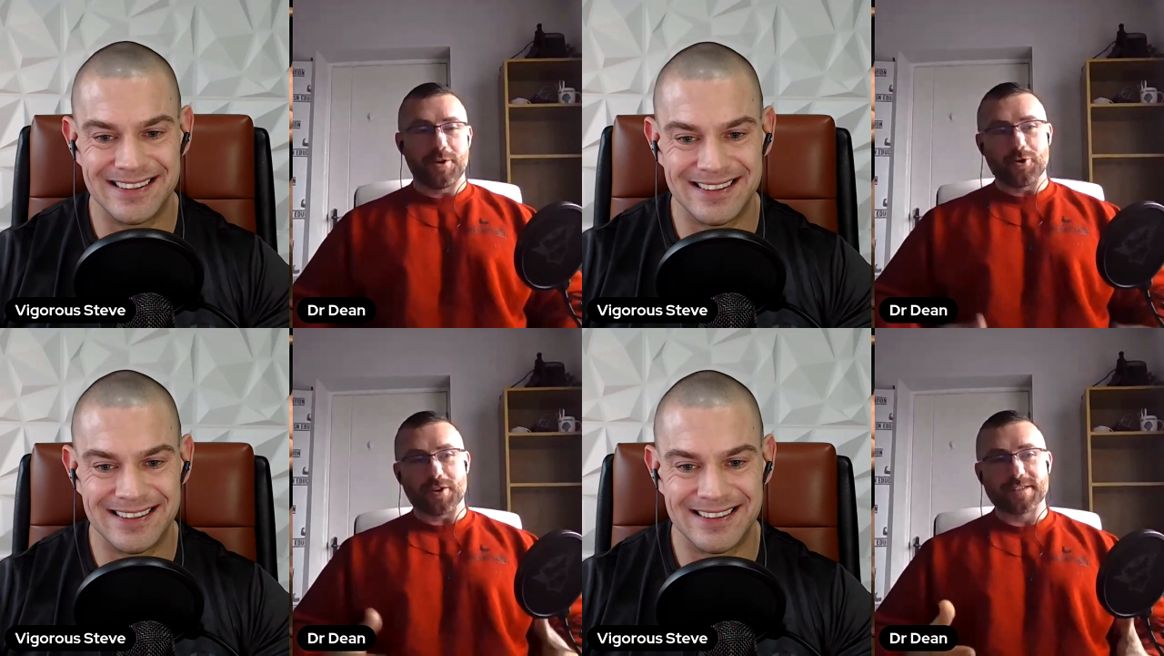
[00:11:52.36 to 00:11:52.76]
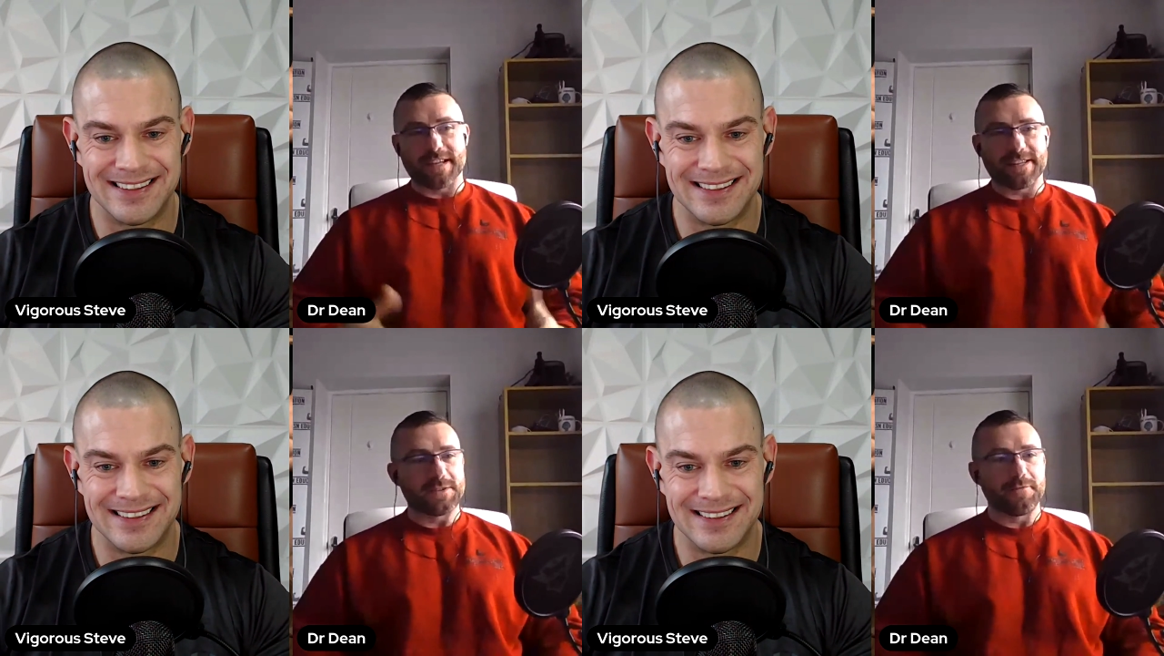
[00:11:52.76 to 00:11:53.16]
Speaker 1: another
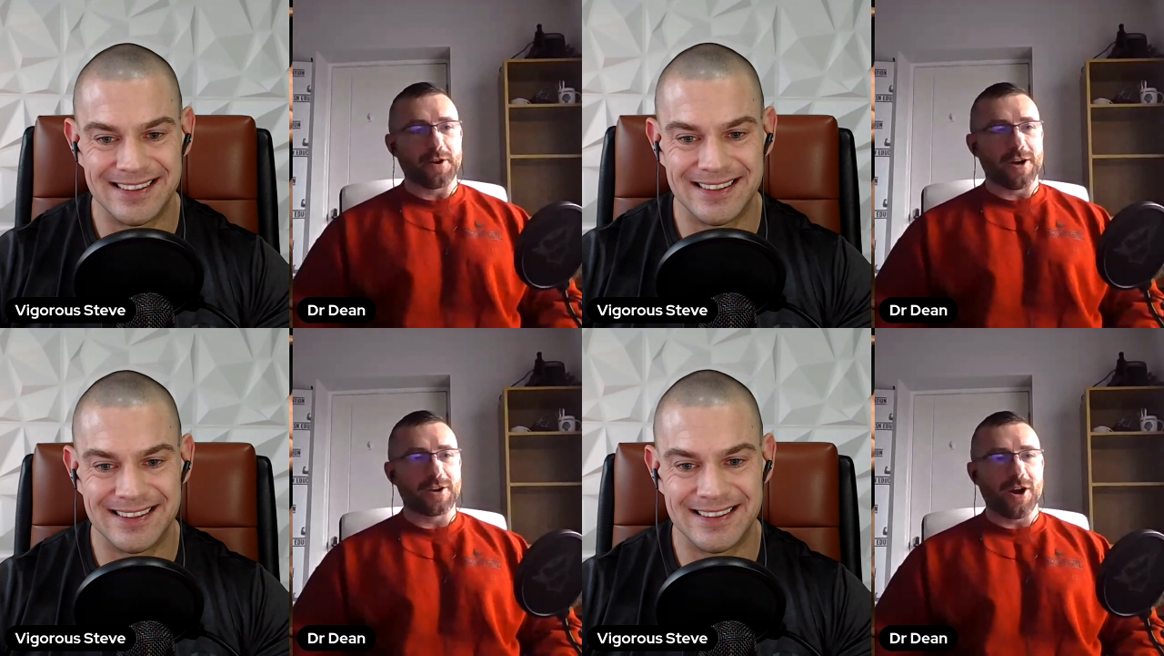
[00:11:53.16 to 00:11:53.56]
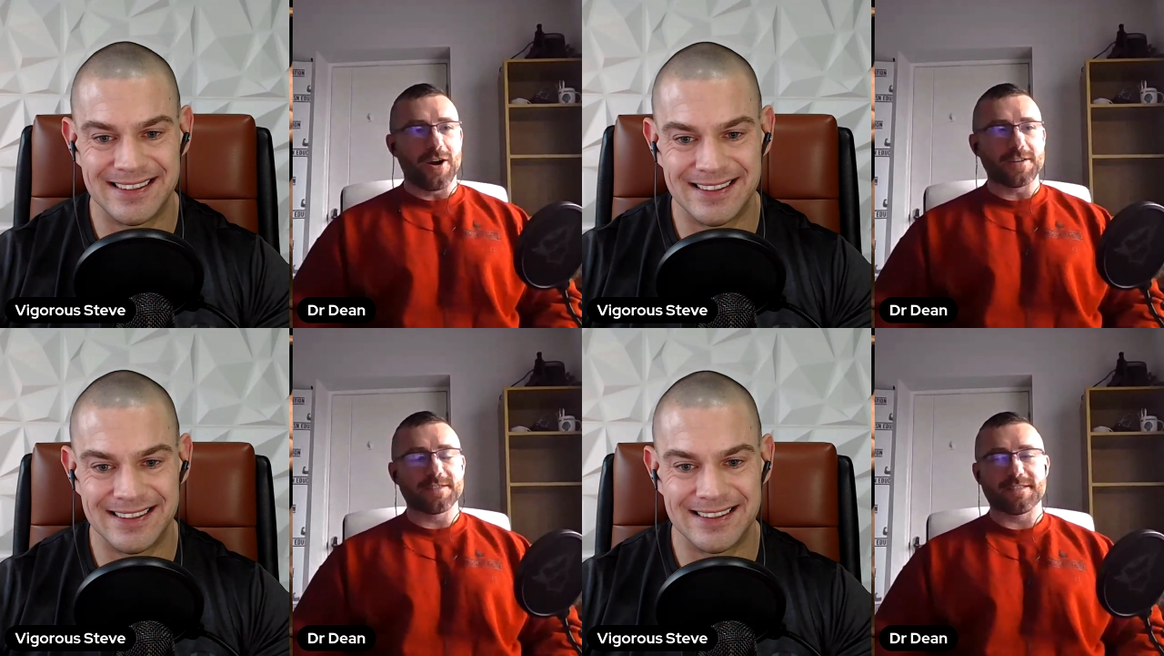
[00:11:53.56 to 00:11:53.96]
sense, you've got a
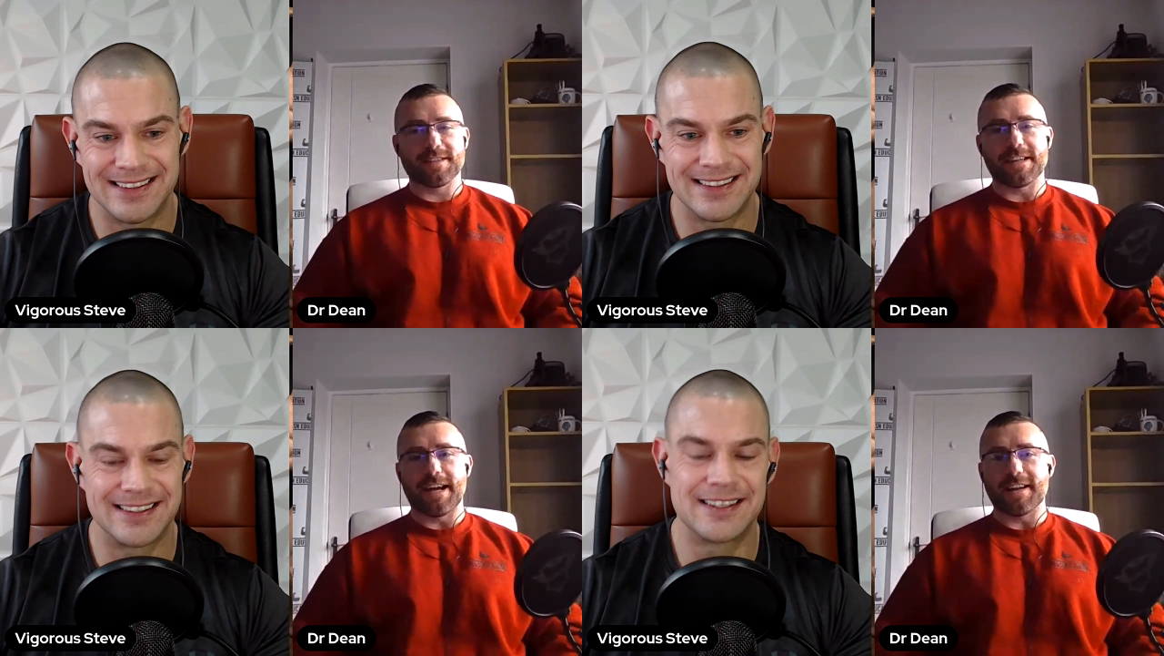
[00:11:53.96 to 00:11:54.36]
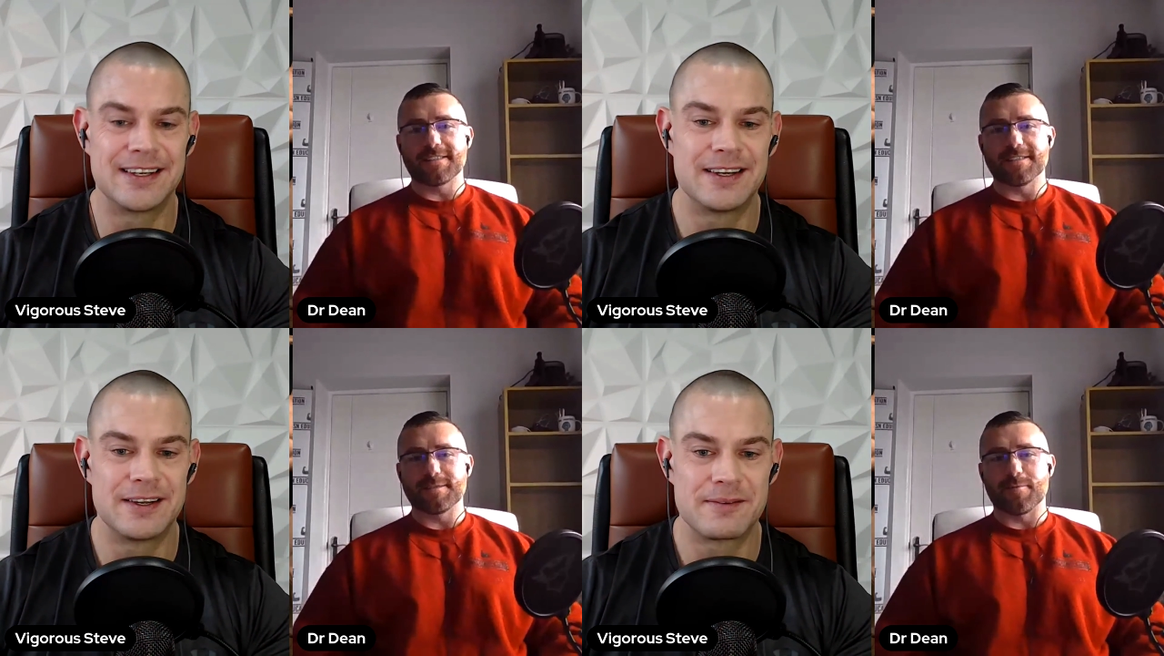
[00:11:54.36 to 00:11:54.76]
cost
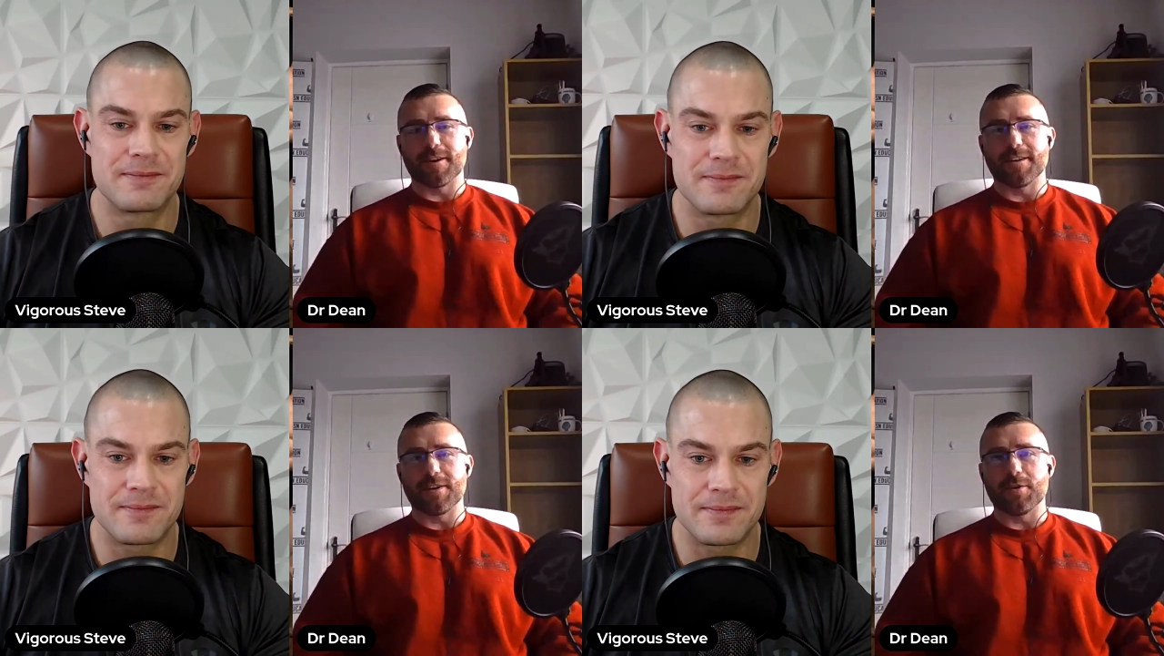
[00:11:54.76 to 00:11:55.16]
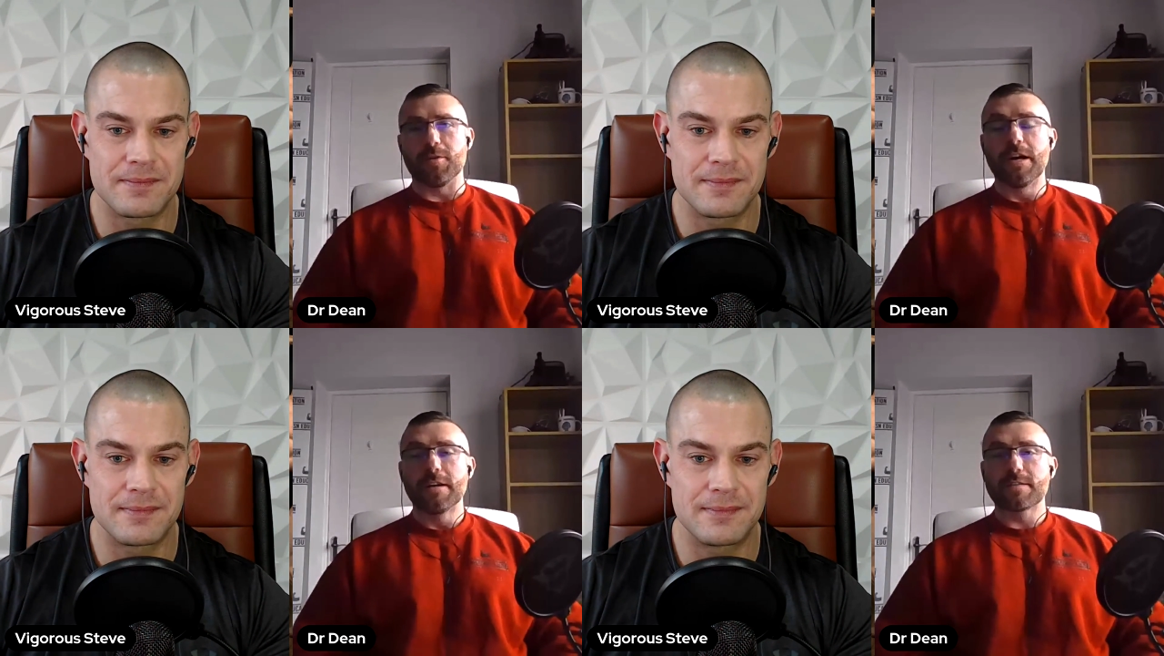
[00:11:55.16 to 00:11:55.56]
analysis where, you
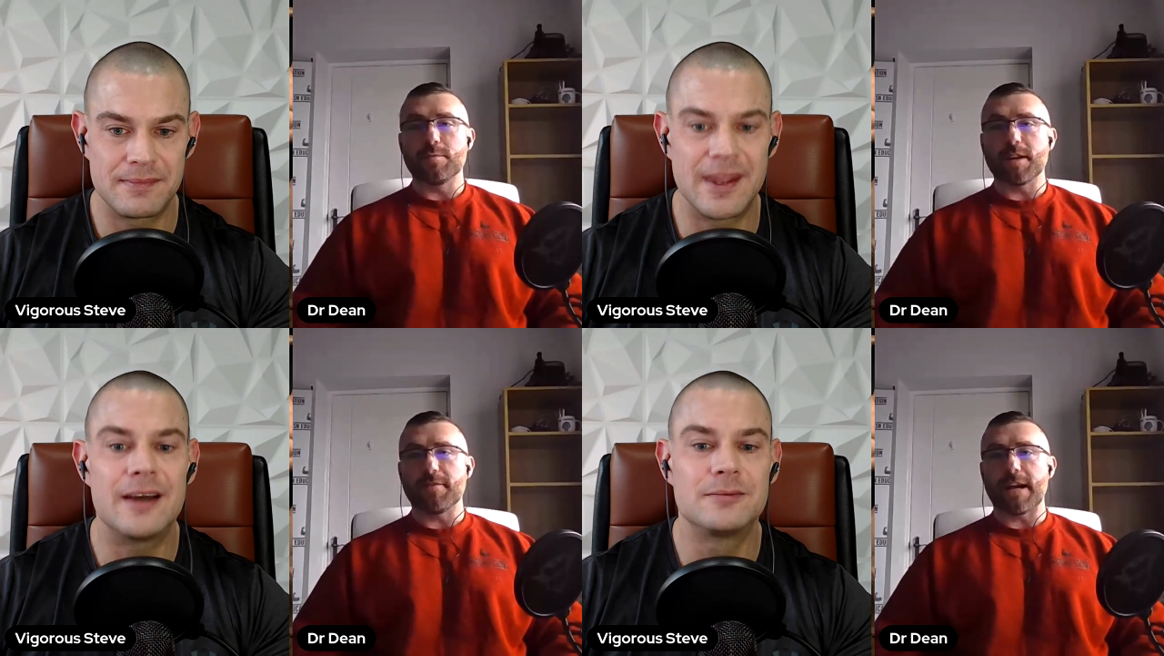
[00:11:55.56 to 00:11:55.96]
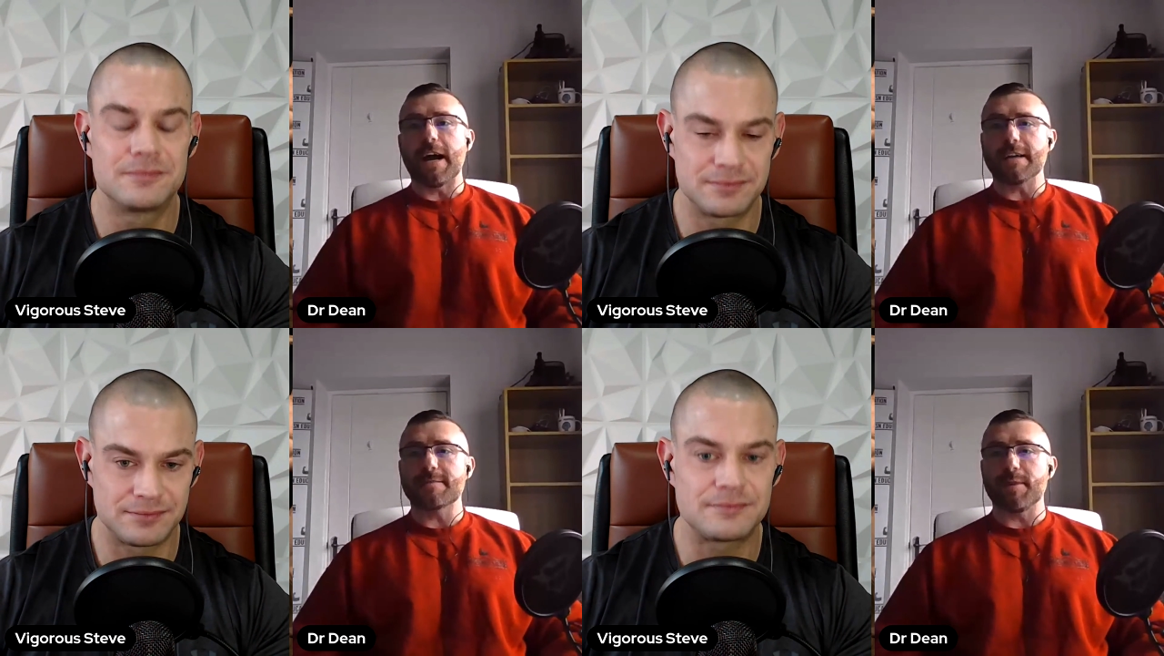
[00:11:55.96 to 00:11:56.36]
know, someone even
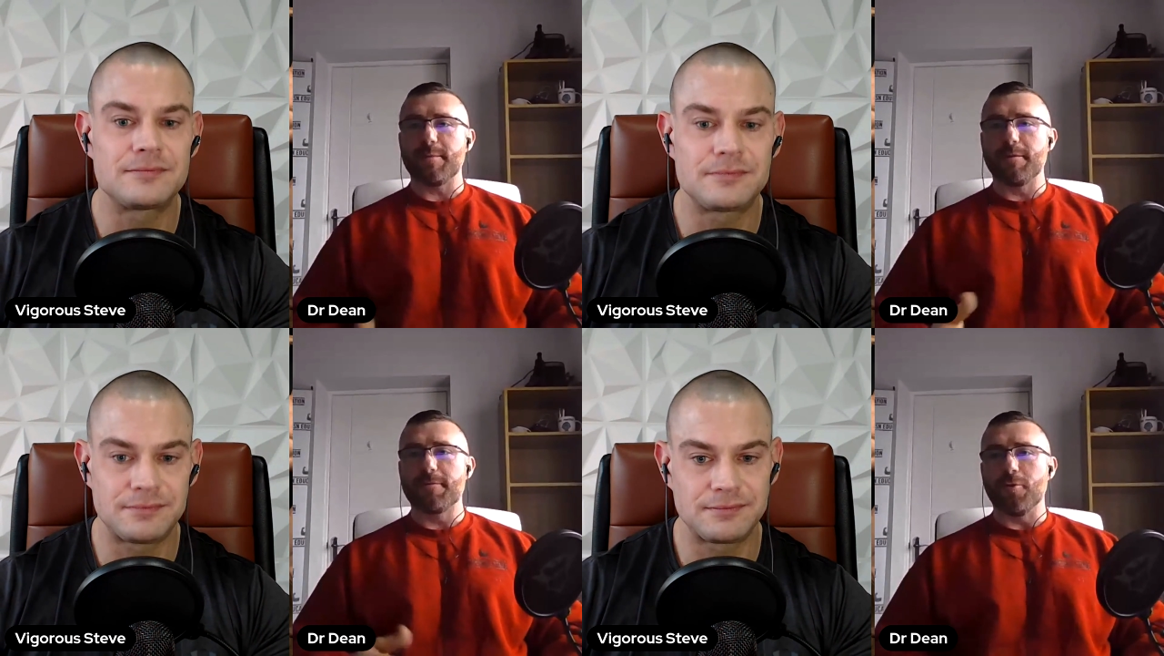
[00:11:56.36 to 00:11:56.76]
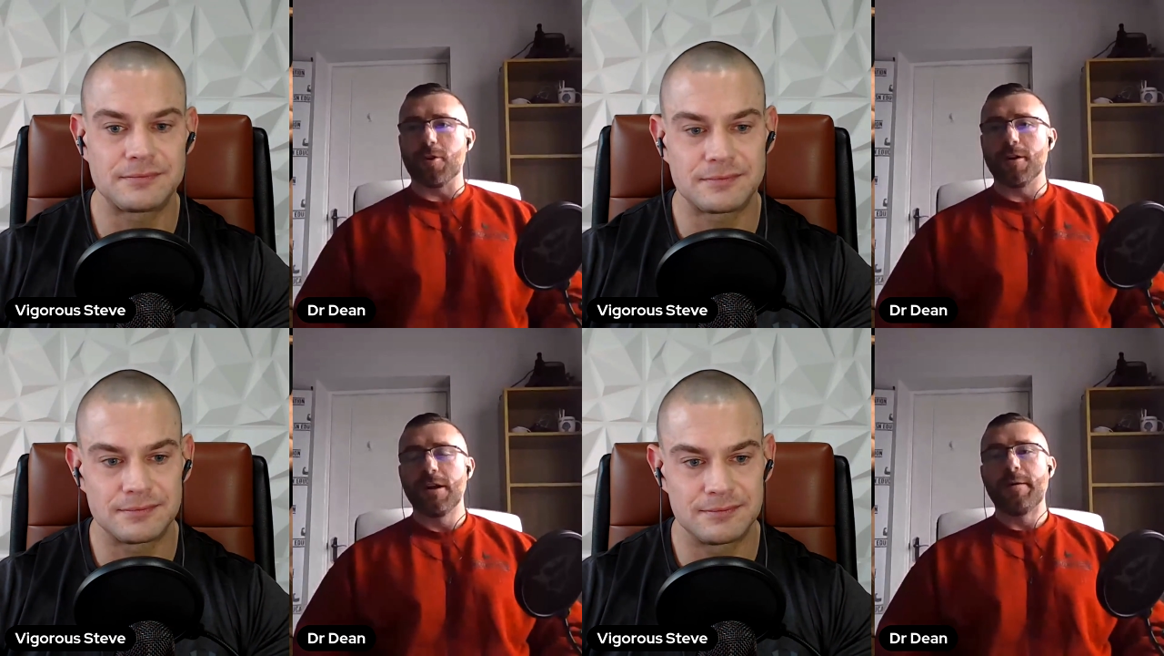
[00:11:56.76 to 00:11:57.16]
yeah. asked me
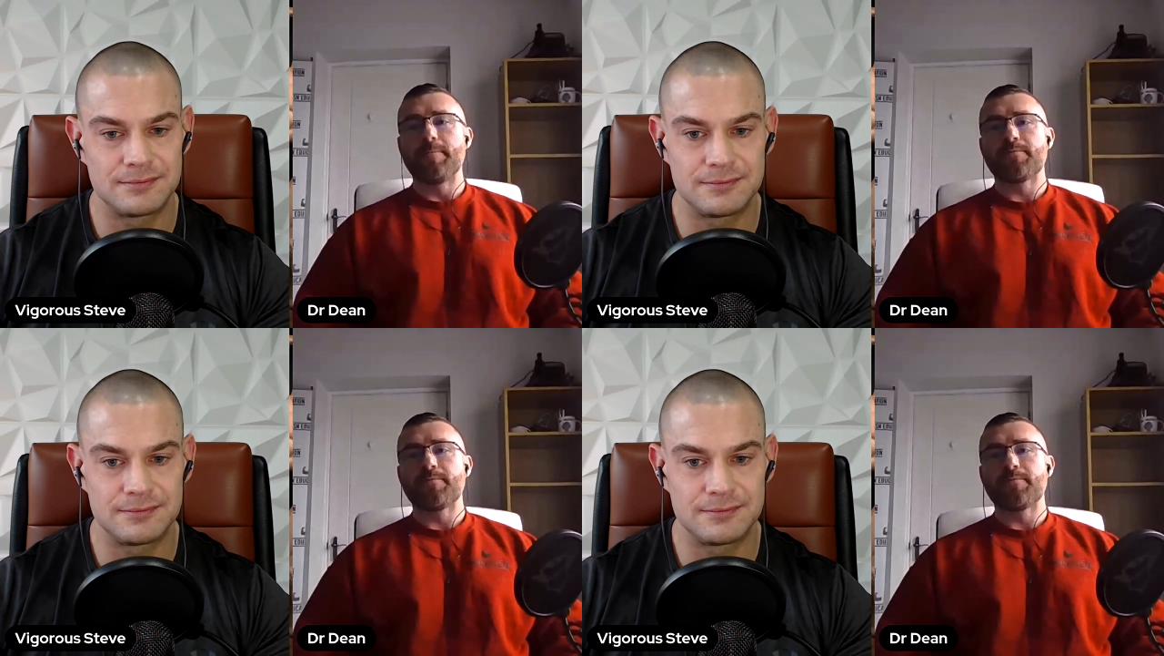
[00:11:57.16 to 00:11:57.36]
before,